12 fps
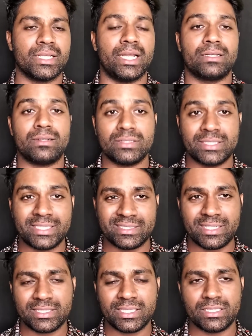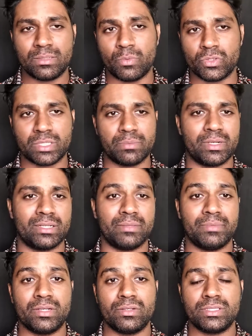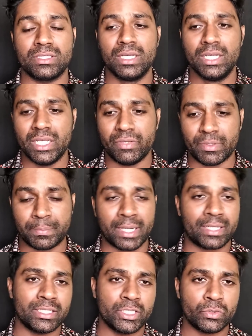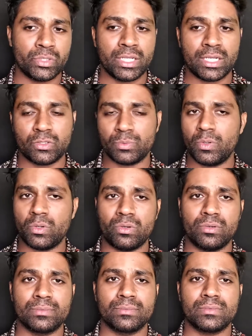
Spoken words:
And consistency is the most important thing, because if you're practicing today and tomorrow,